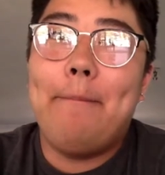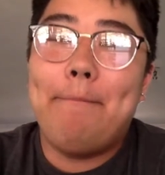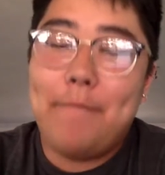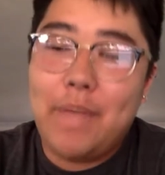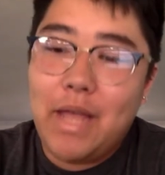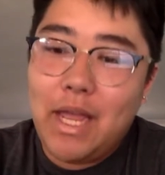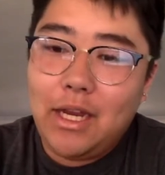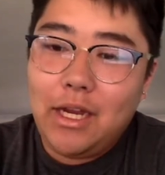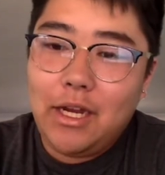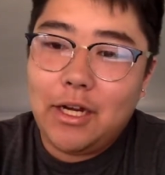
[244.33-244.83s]

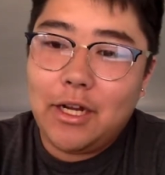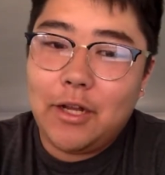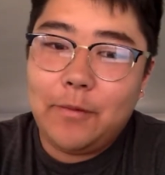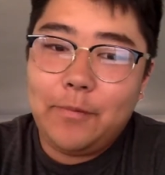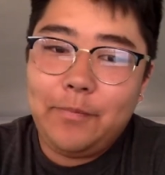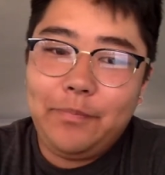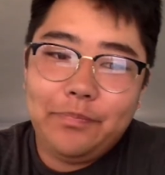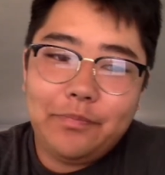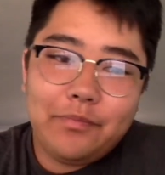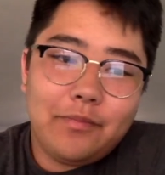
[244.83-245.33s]
But
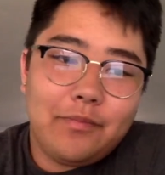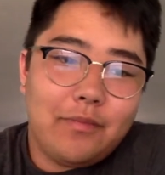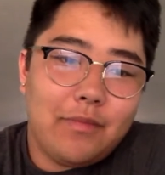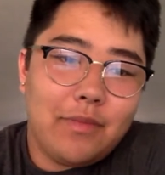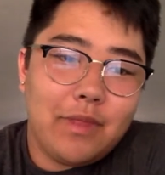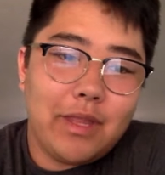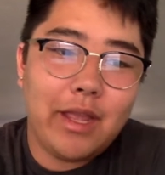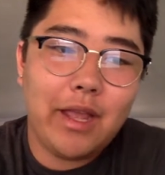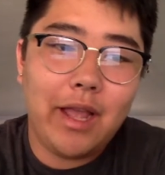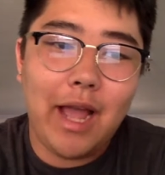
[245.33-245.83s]

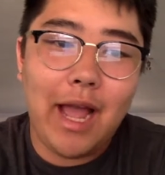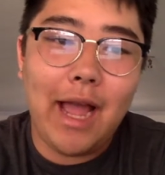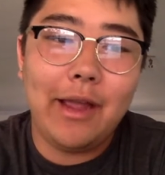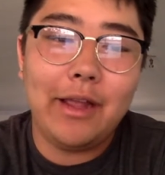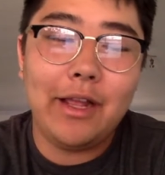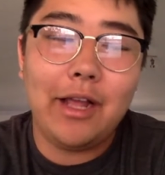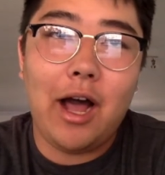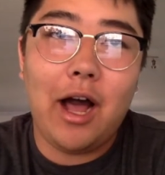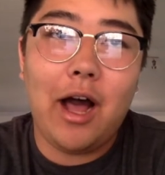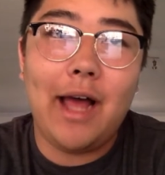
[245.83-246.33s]

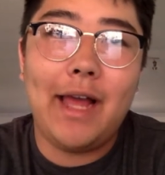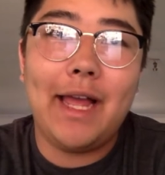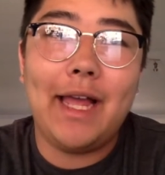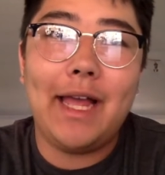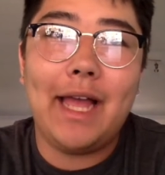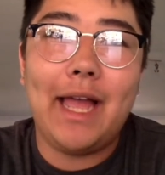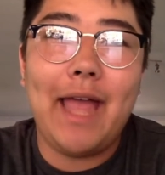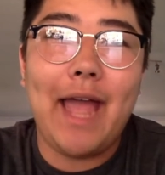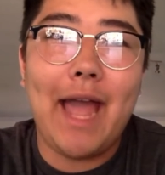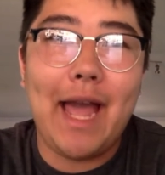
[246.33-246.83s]

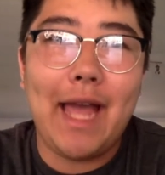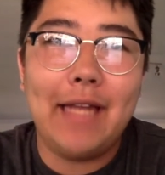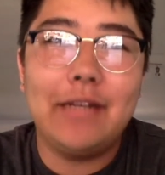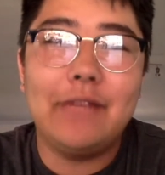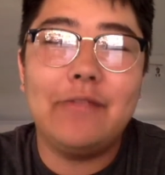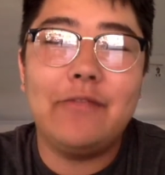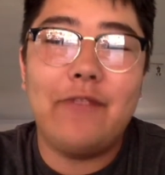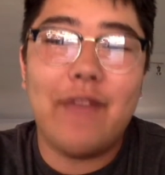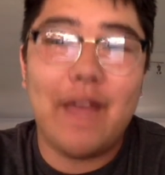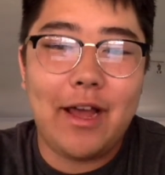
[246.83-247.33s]
I had
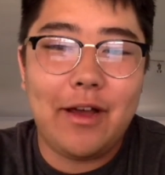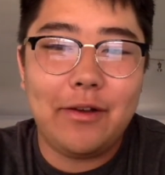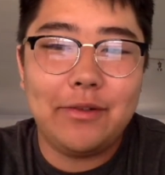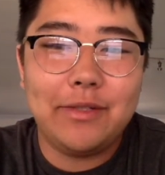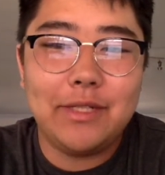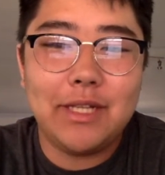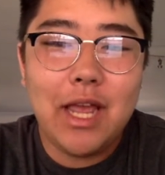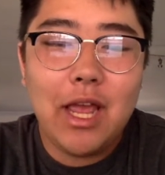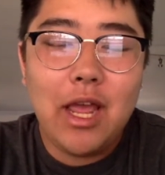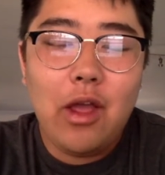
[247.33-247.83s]

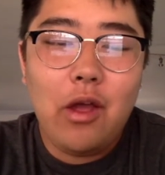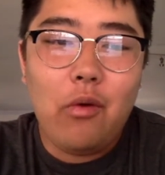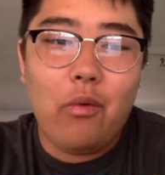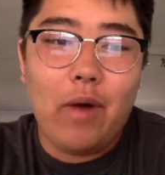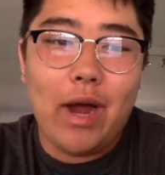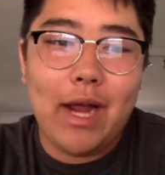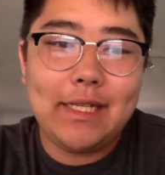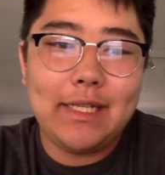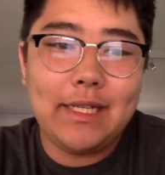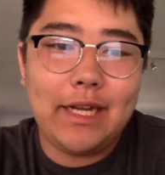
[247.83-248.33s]
found
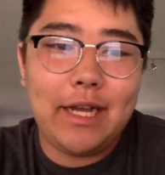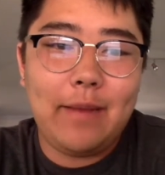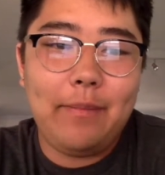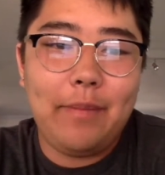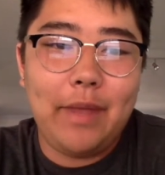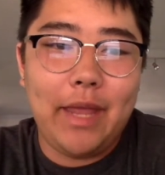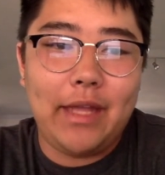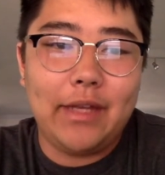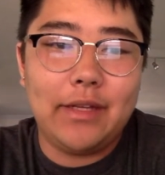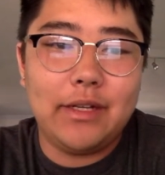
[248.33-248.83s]
Wind It Up
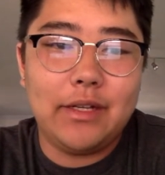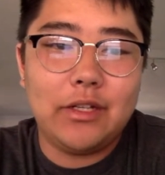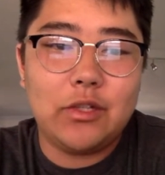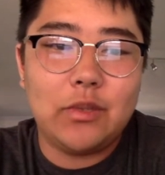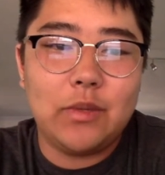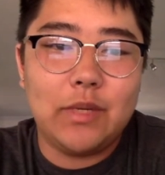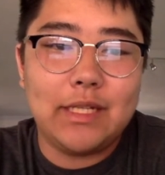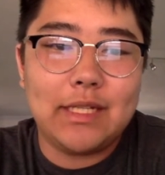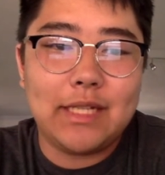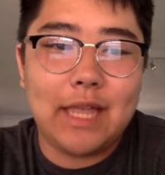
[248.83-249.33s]
and
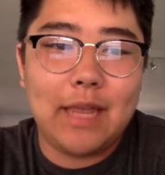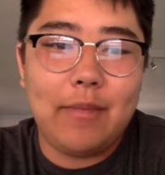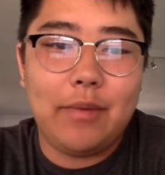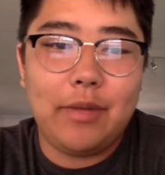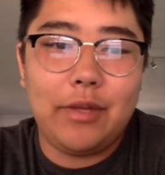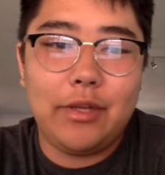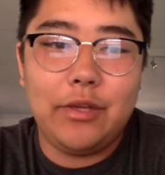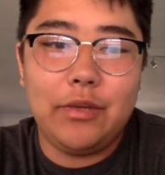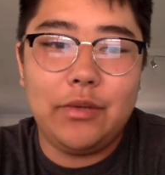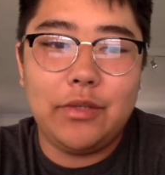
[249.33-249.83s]
Sweet Escape
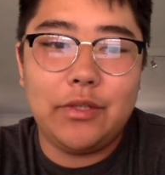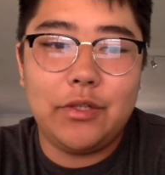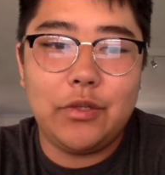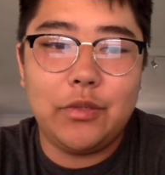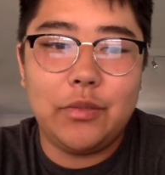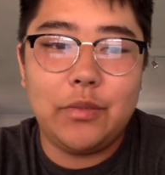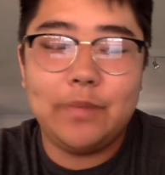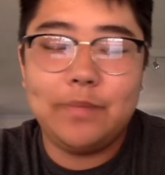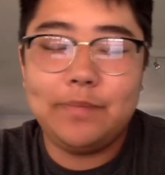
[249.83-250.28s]
on YouTube,